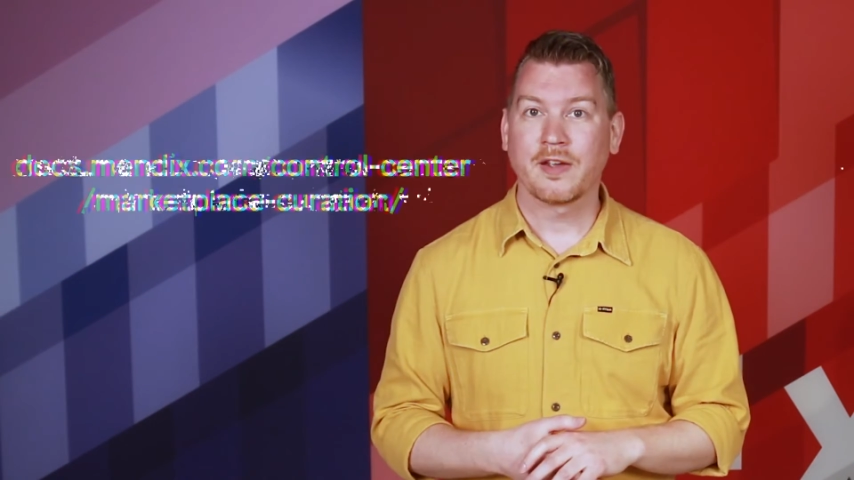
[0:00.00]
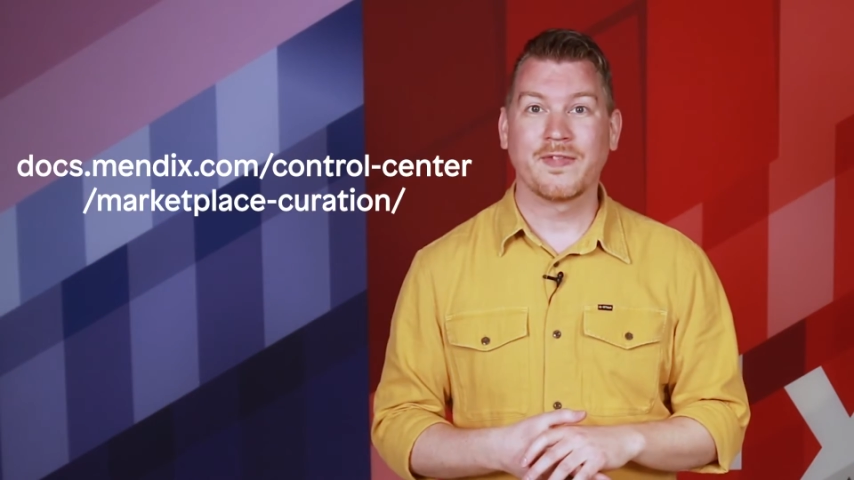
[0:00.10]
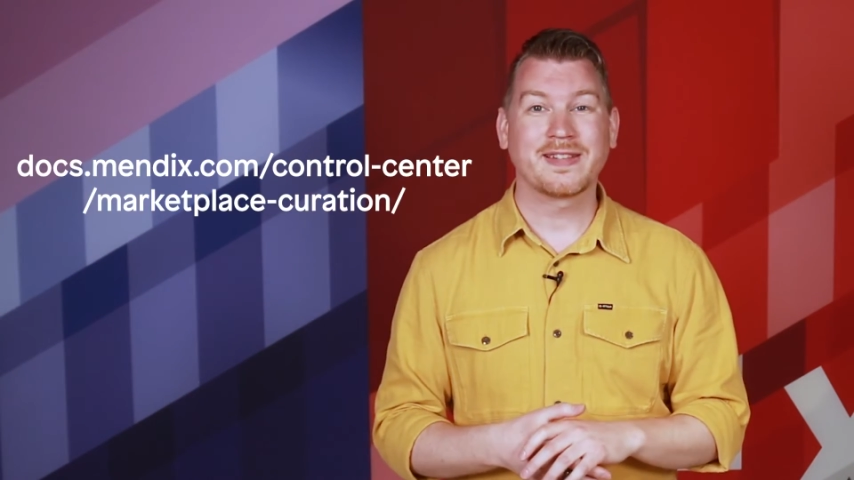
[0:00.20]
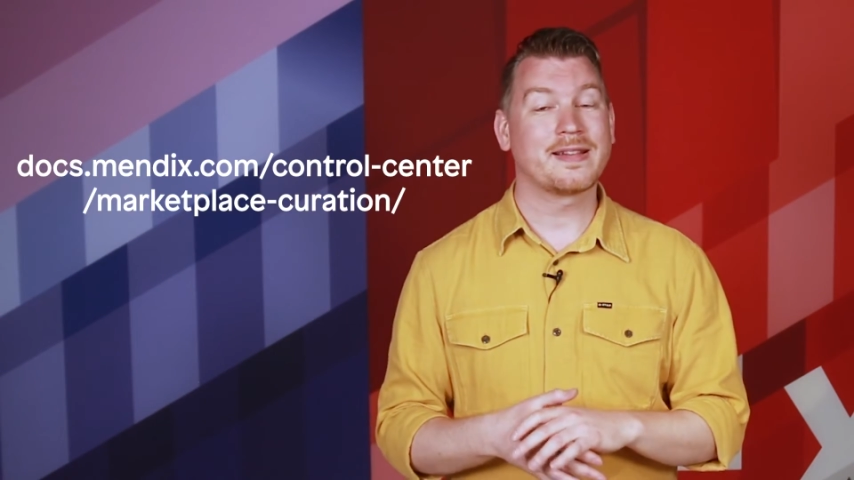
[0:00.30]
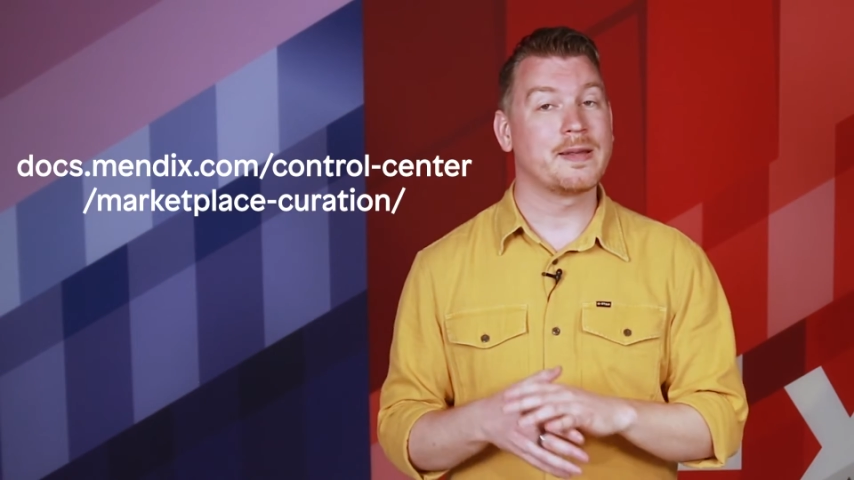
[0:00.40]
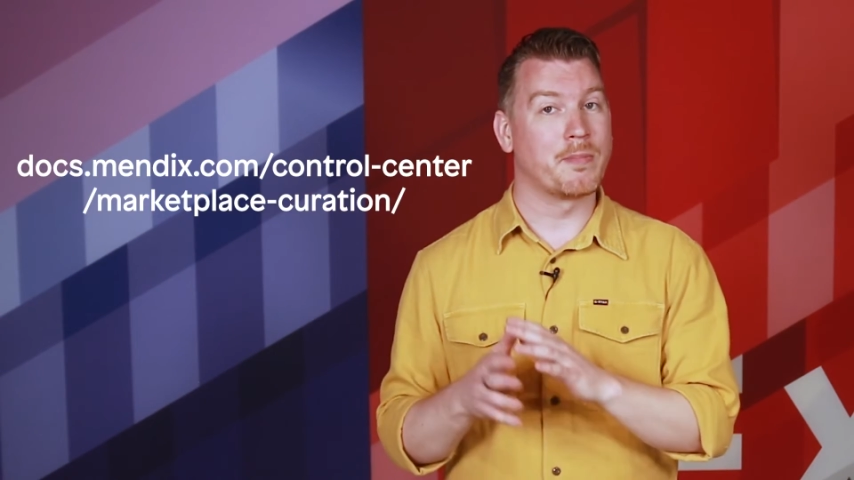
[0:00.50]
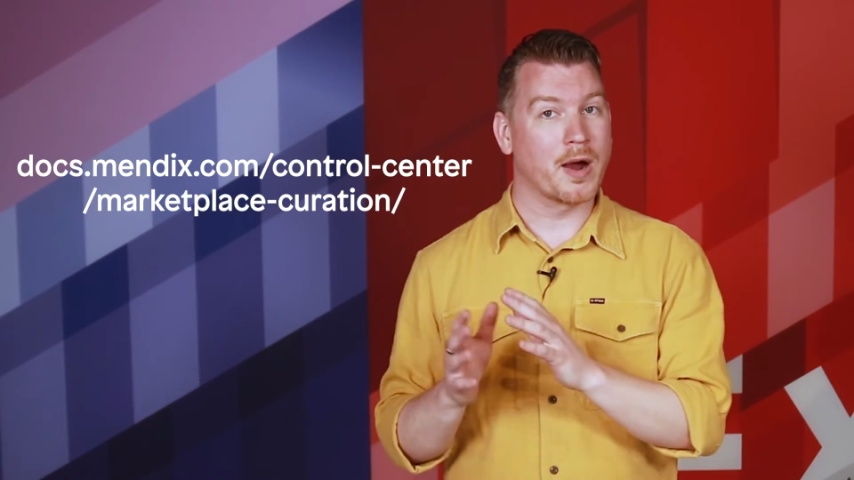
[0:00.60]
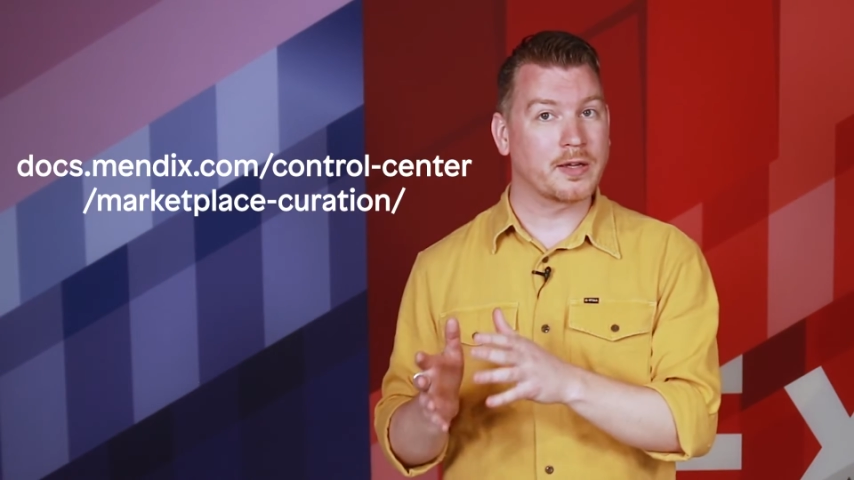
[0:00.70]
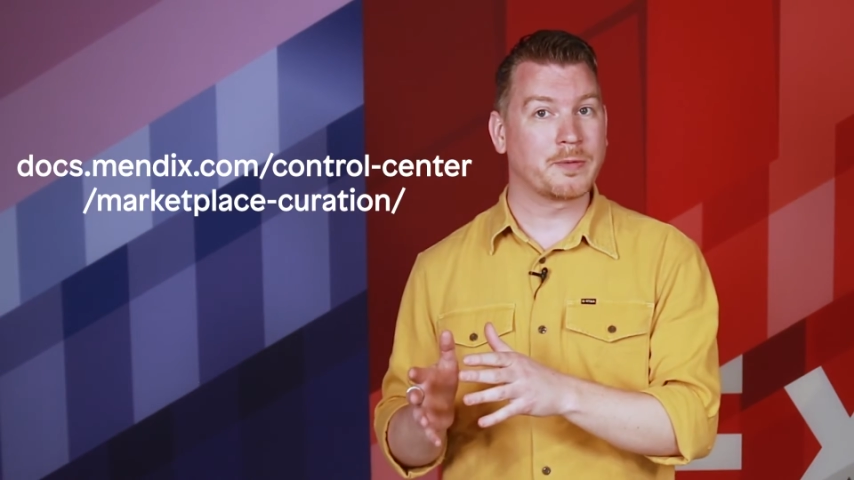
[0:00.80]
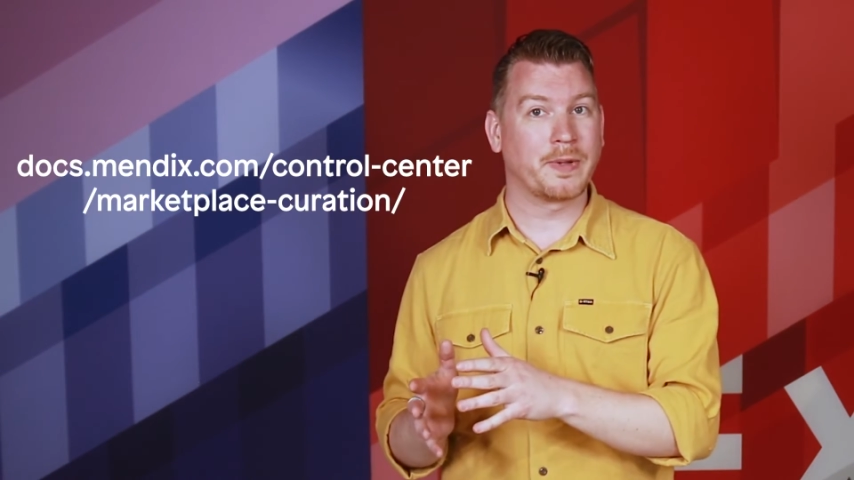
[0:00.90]
visit the
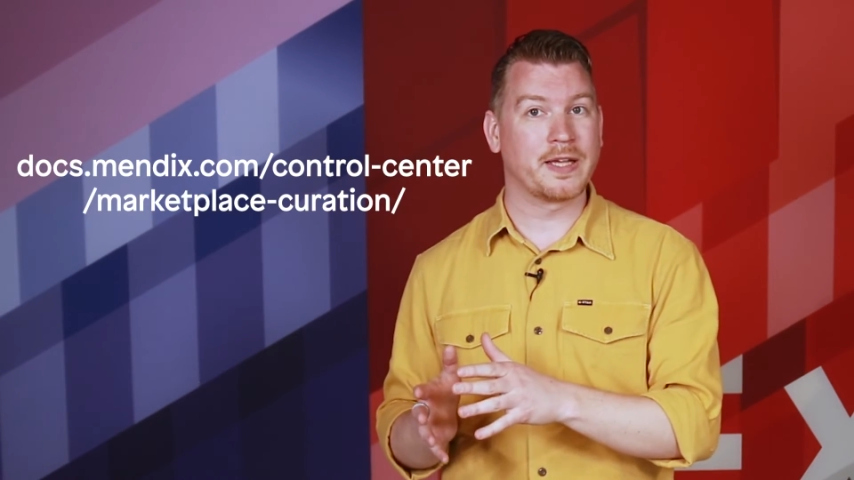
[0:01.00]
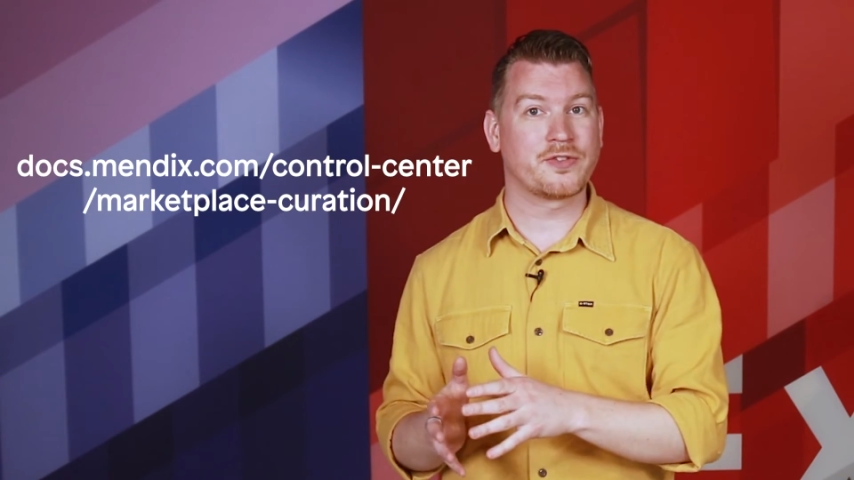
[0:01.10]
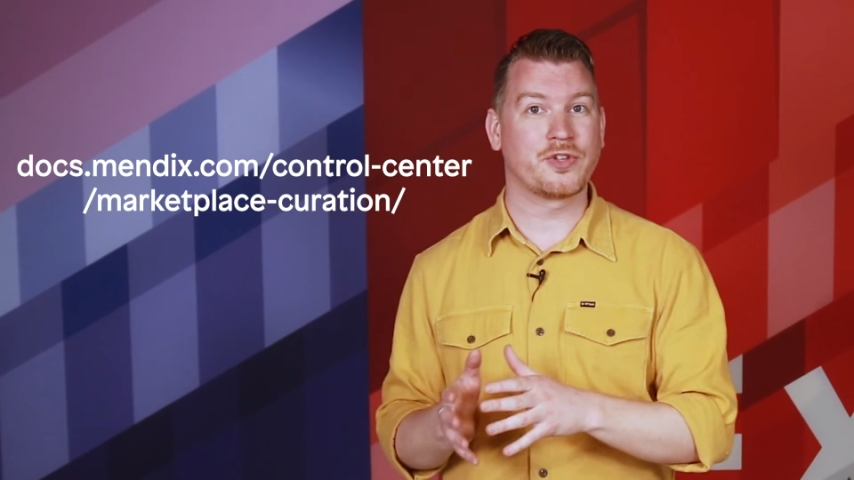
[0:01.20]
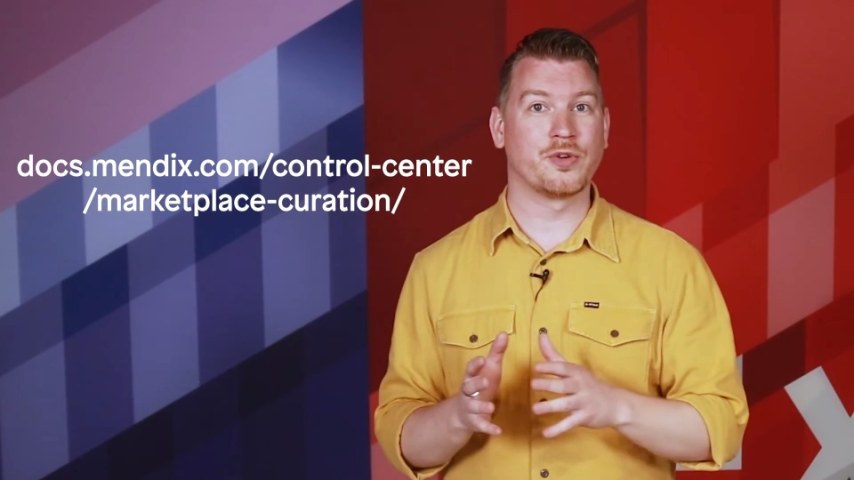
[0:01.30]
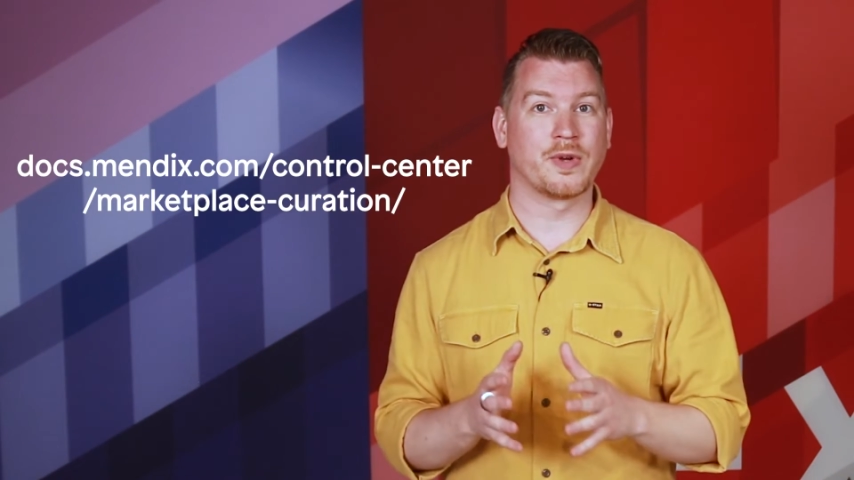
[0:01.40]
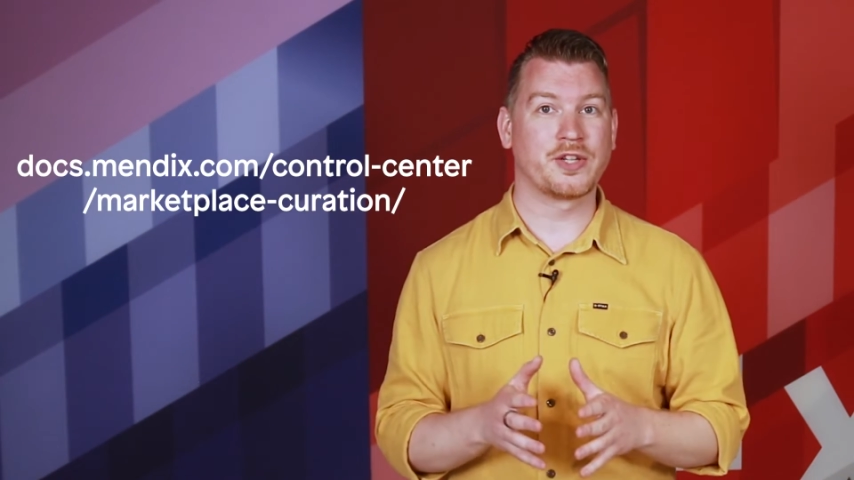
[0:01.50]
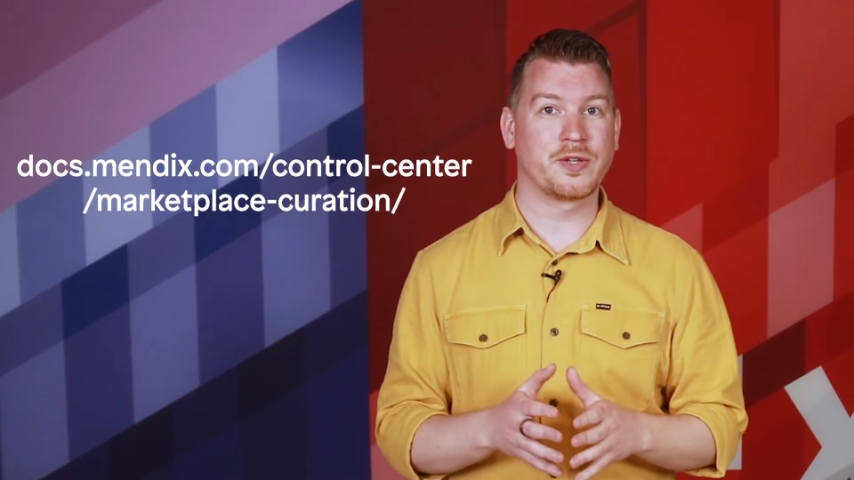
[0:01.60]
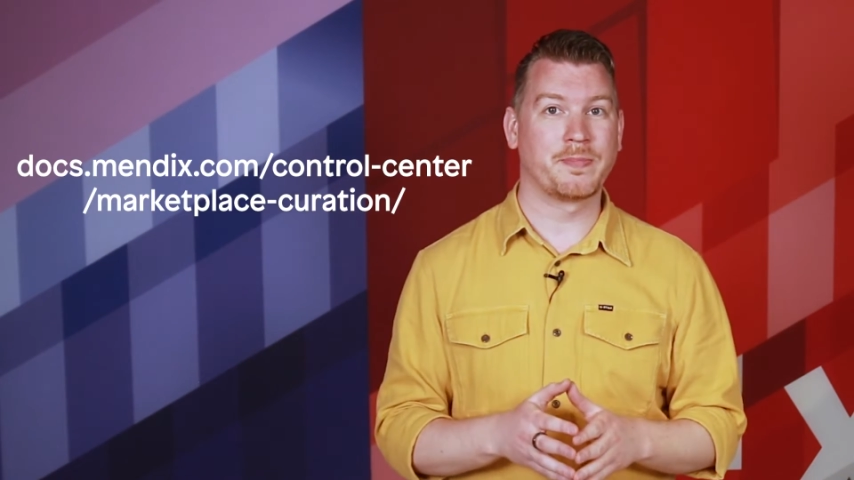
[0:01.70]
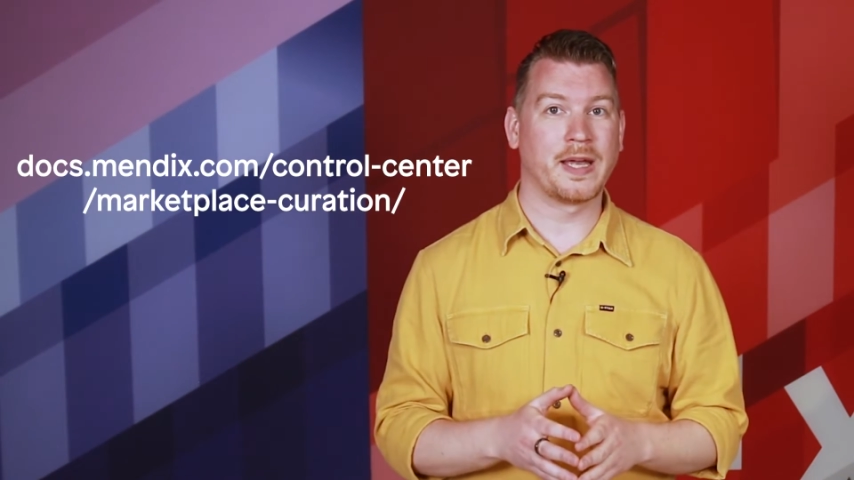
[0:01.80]
Marketplace Curation